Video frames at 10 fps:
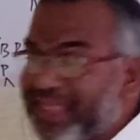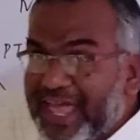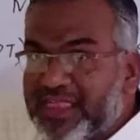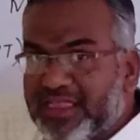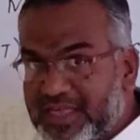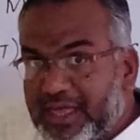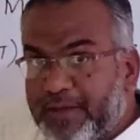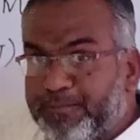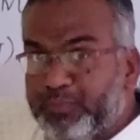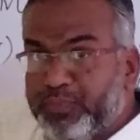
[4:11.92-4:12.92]

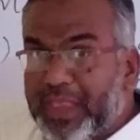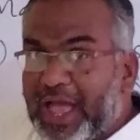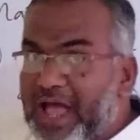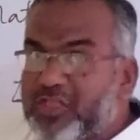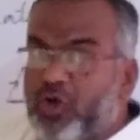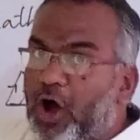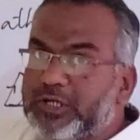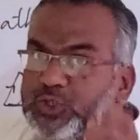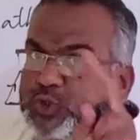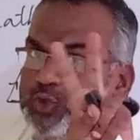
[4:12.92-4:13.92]
AC has
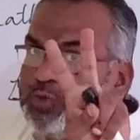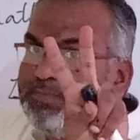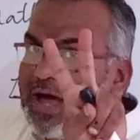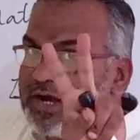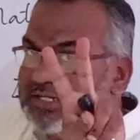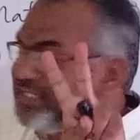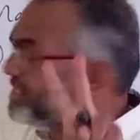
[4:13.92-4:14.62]
got two parts,